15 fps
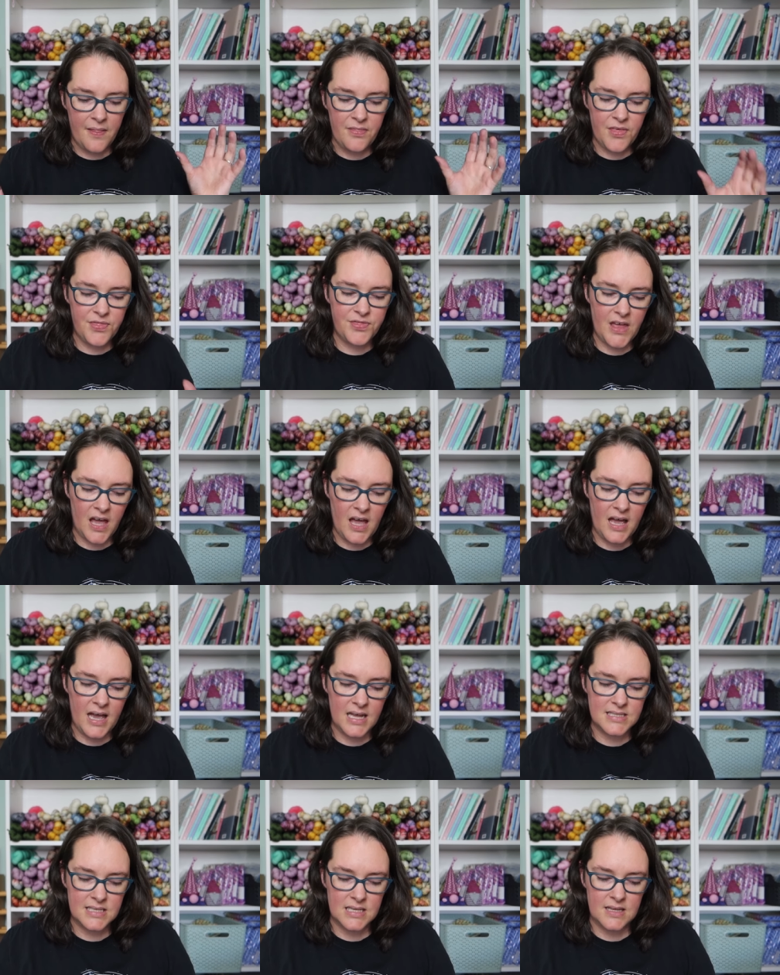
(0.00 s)
then the
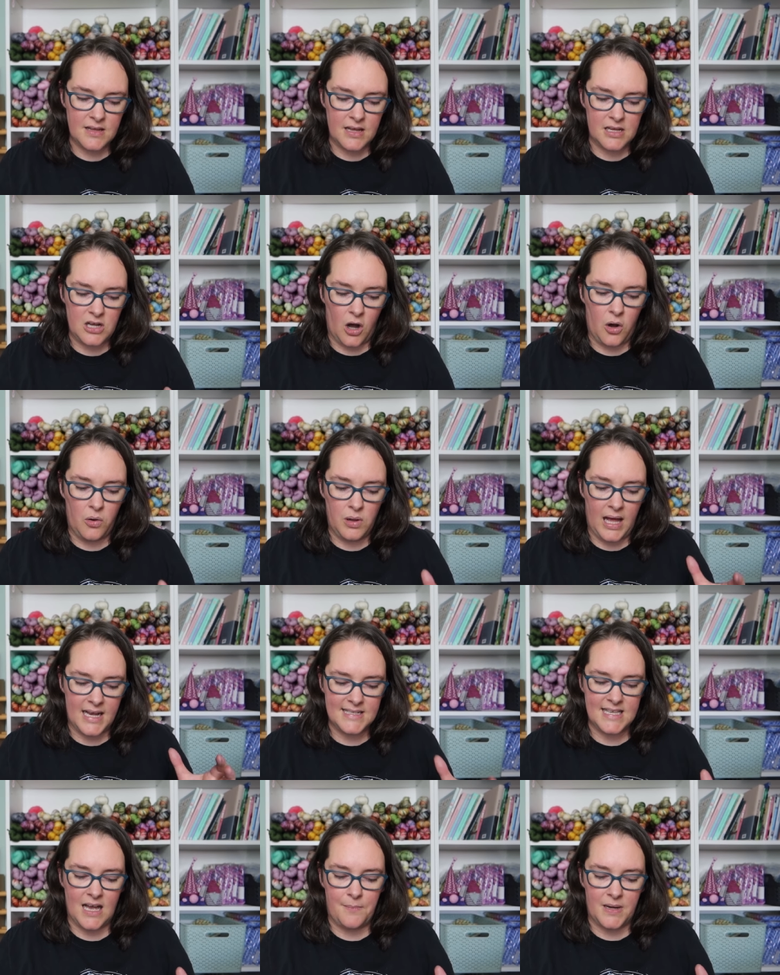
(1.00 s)
third goal I
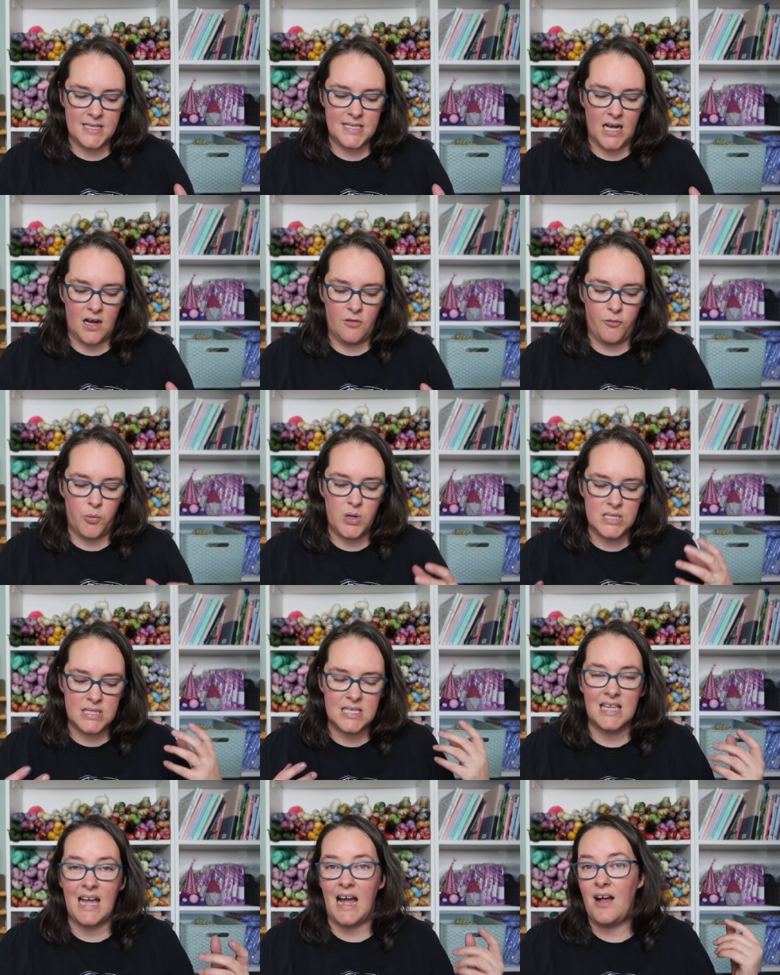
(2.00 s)
set myself was
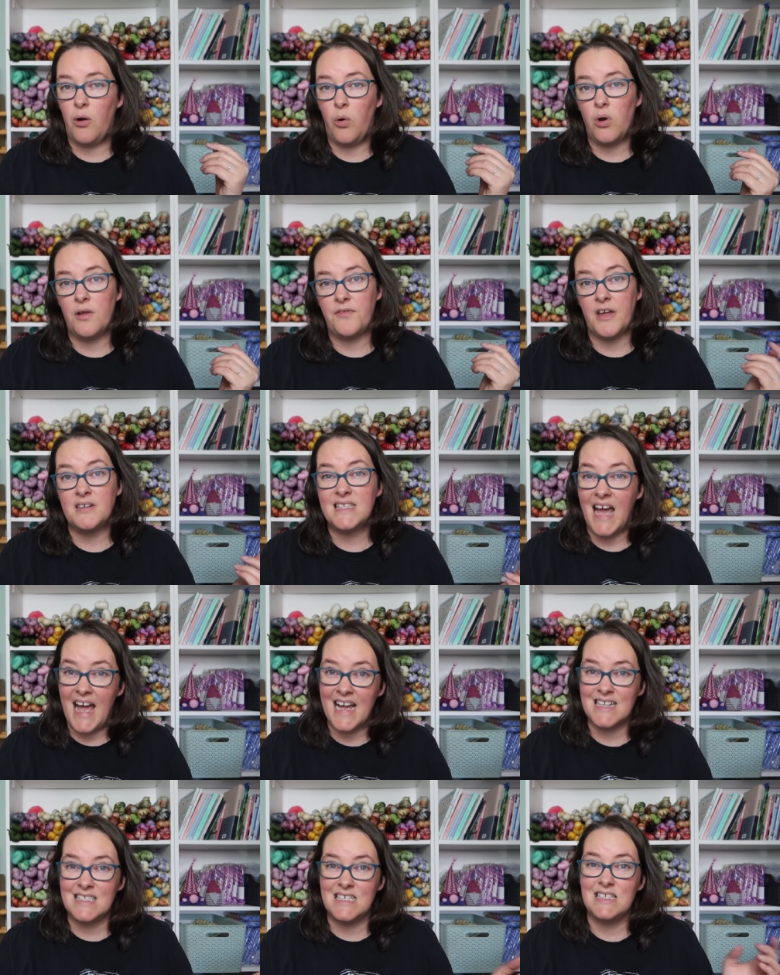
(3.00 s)
to get all of those
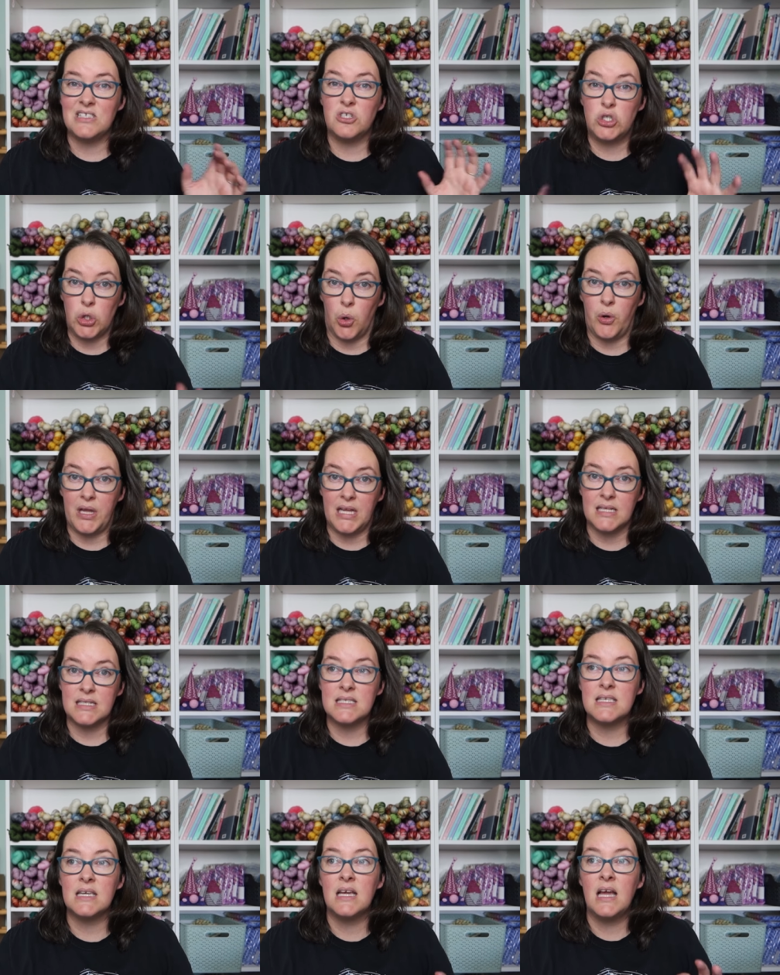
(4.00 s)
hexes
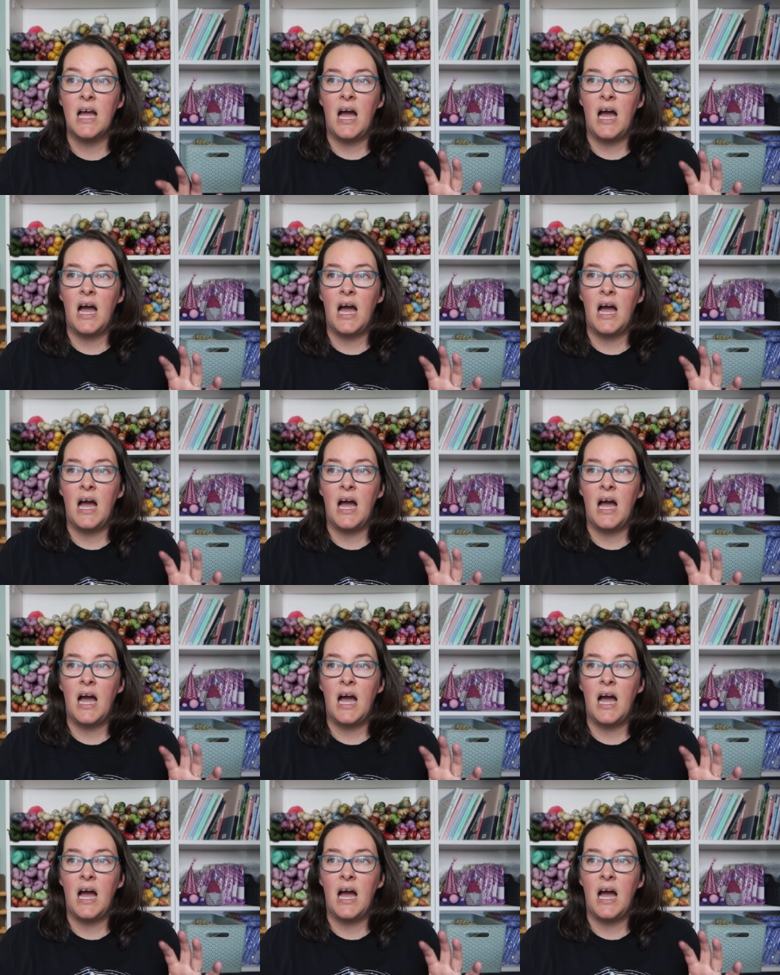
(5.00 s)
joined,